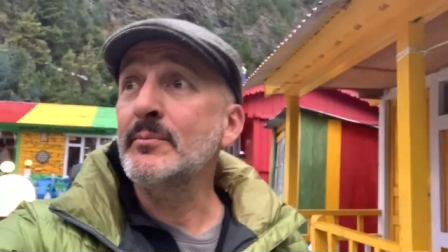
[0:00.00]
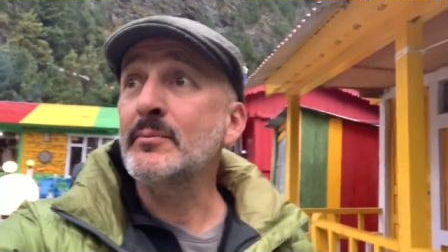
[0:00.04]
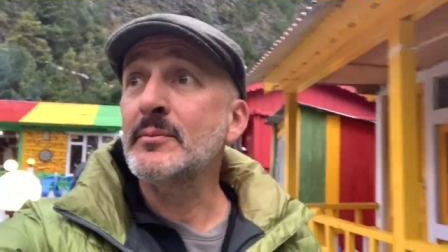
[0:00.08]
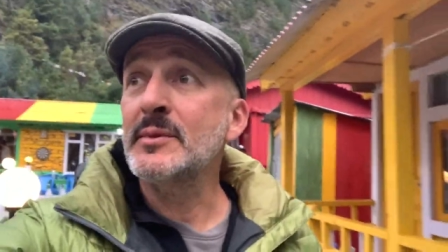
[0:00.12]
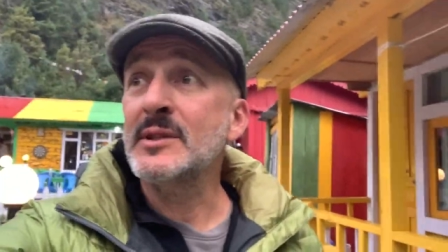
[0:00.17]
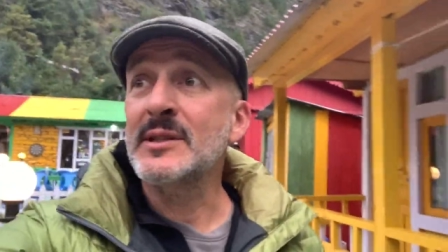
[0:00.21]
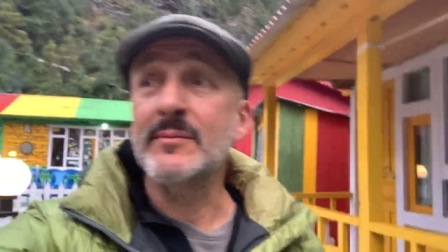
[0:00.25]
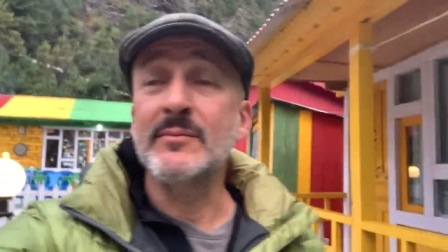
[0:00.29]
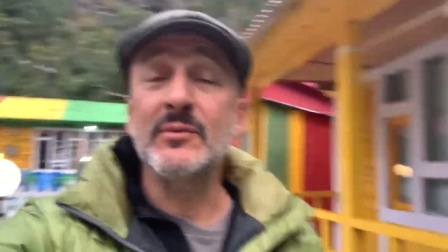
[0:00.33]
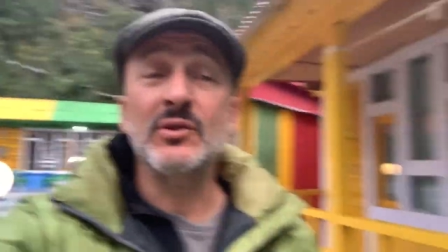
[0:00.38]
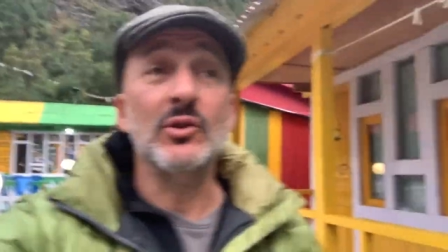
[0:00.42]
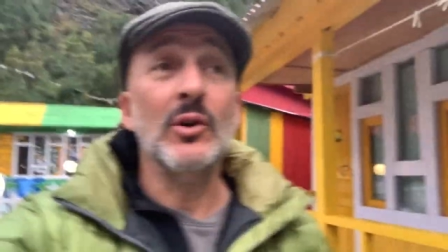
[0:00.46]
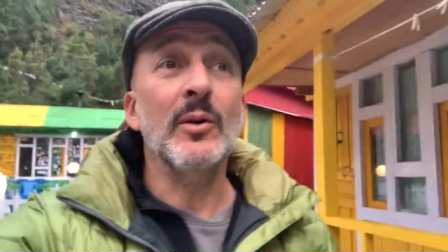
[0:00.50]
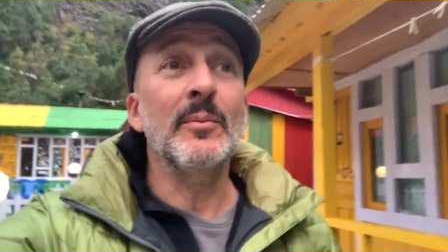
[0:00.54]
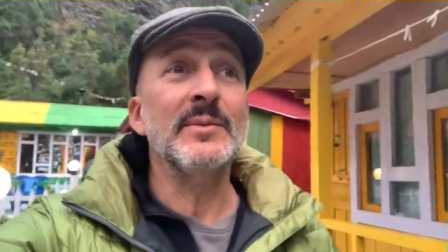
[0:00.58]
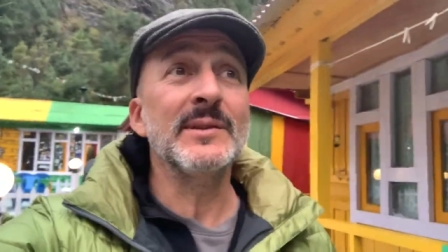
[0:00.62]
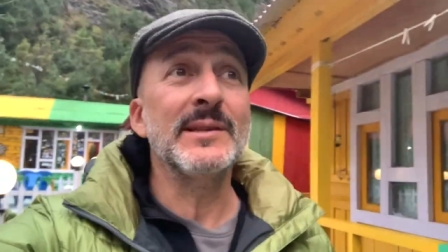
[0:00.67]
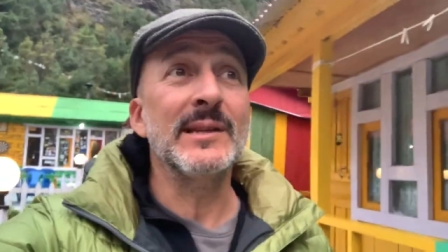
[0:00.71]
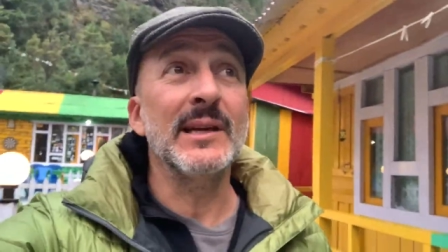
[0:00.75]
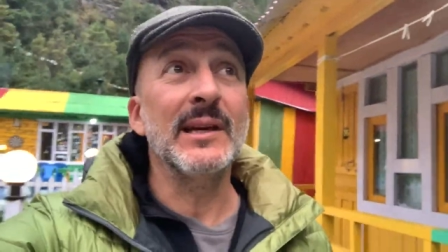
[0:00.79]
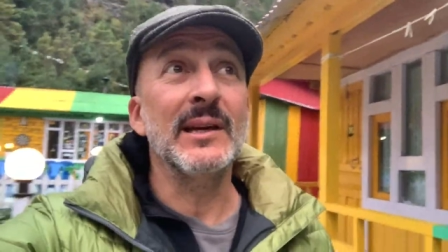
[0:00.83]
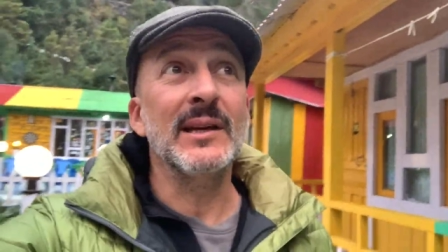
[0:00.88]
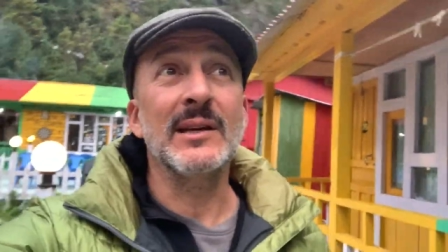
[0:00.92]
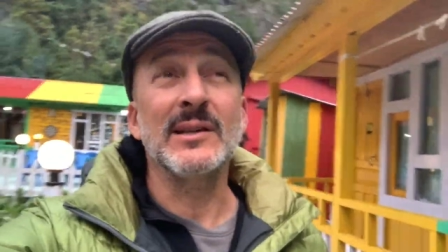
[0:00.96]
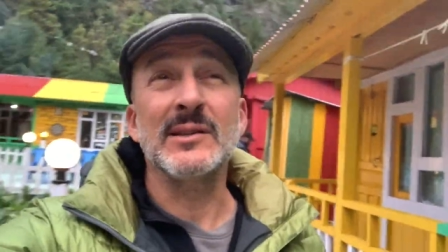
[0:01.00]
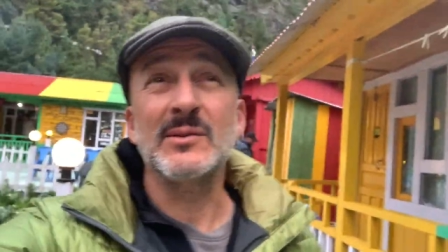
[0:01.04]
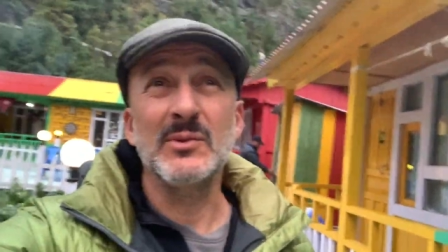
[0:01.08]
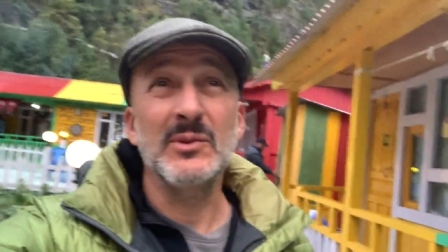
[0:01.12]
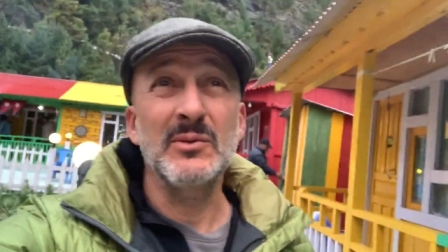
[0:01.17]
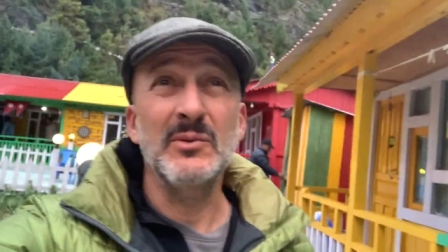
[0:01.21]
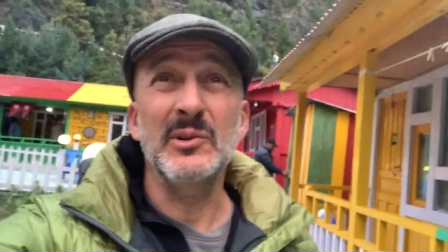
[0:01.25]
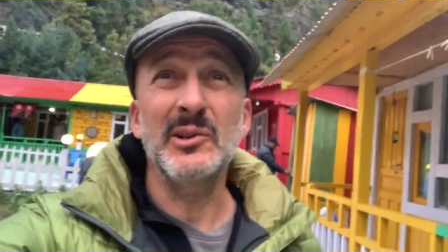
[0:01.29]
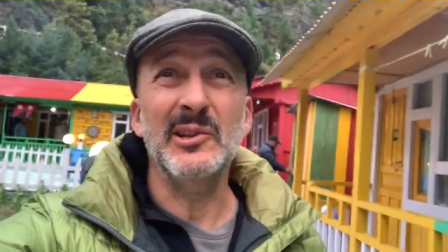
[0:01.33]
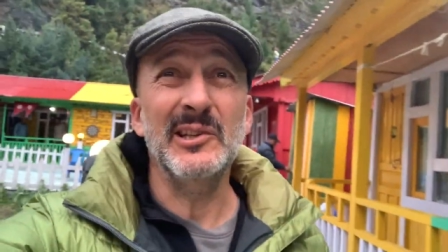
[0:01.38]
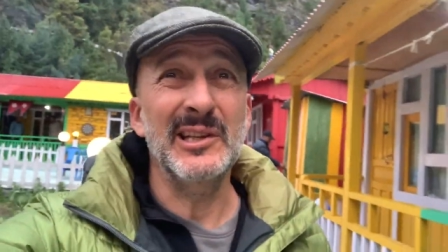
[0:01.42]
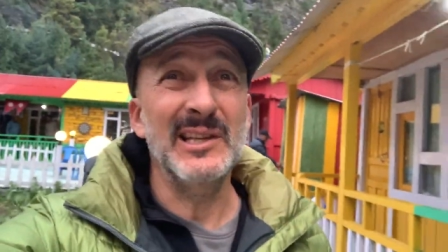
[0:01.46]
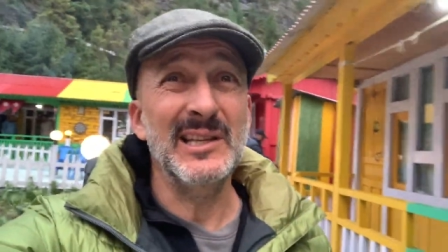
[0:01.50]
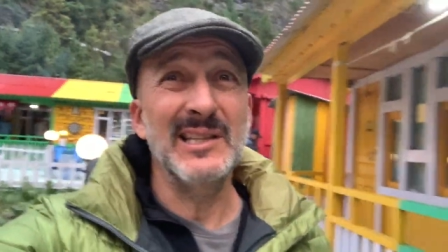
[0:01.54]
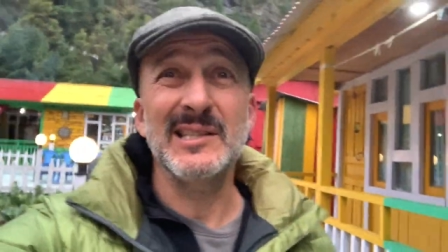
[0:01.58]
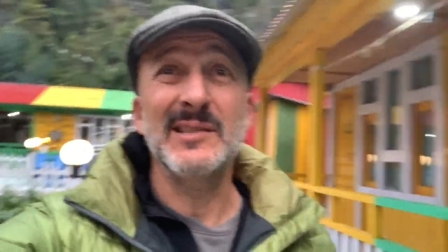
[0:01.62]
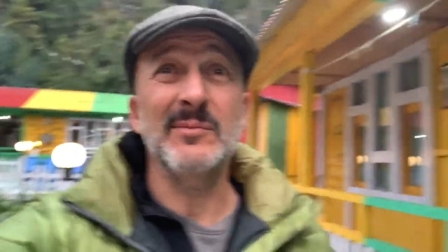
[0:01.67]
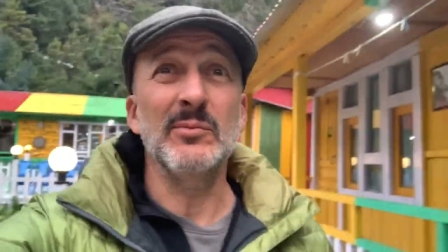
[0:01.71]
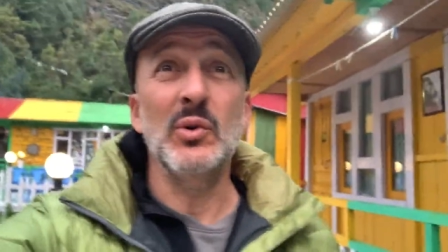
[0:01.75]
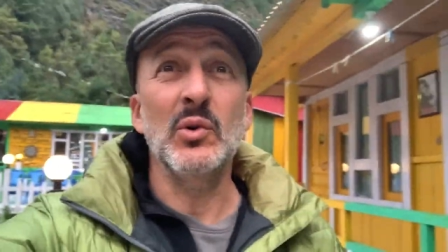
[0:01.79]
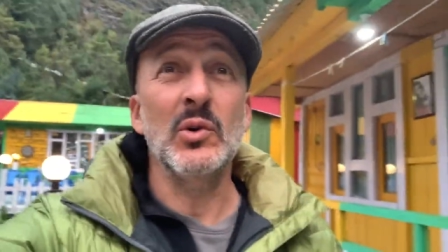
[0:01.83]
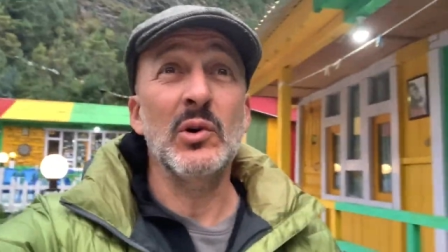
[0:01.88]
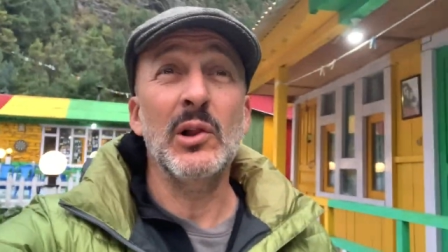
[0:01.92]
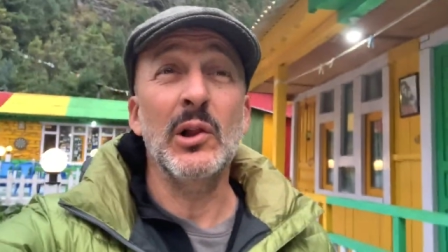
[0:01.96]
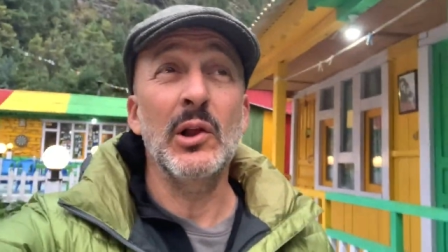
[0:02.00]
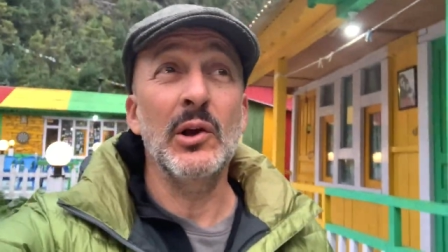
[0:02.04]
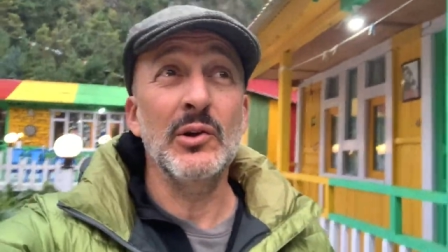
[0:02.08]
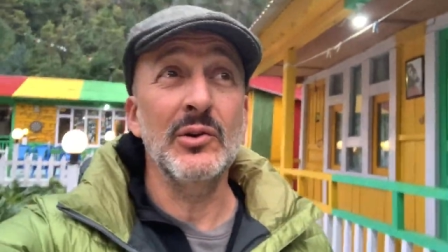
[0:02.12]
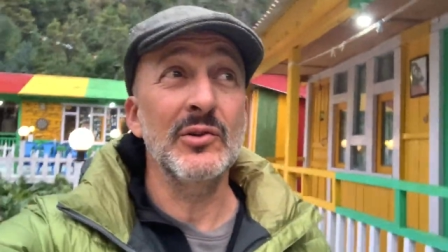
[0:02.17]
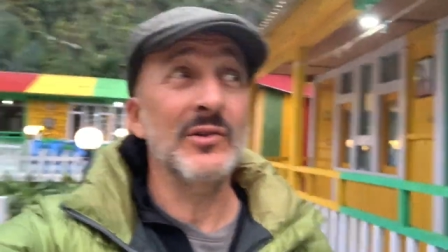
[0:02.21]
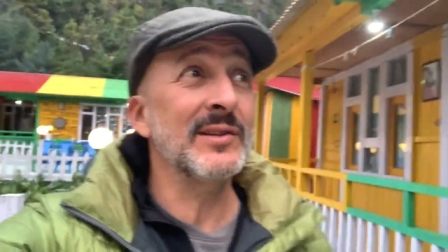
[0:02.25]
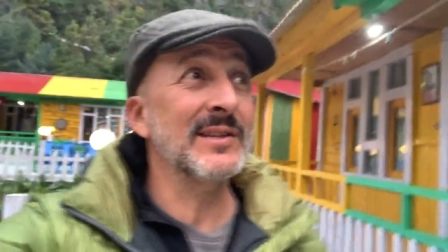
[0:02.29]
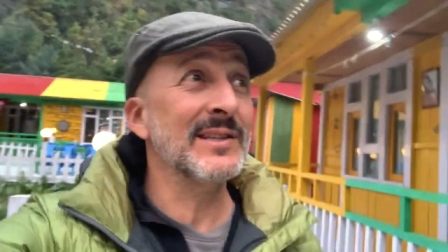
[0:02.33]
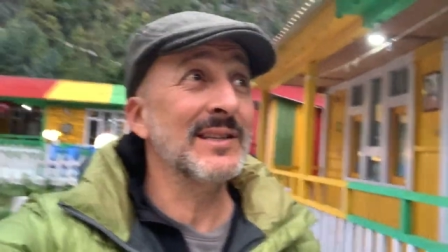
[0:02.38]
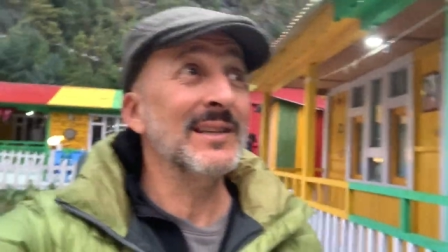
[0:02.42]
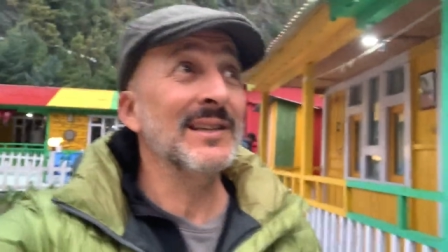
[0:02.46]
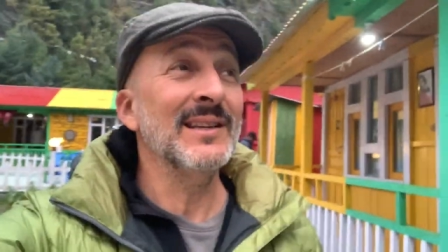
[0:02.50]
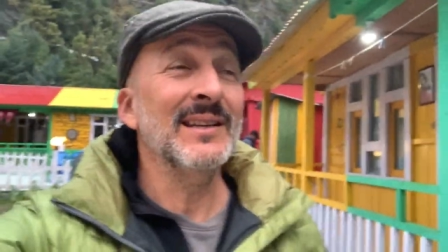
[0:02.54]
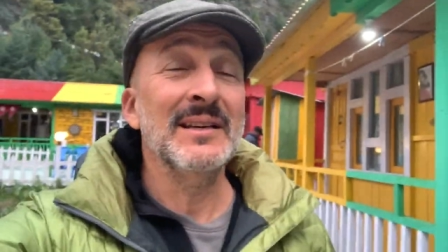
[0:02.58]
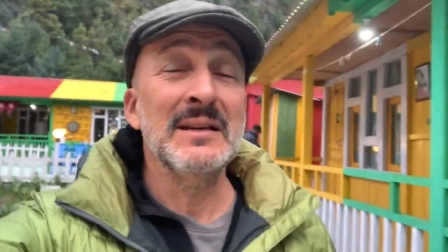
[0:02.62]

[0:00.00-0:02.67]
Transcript: some shops there because we really need some more clothes.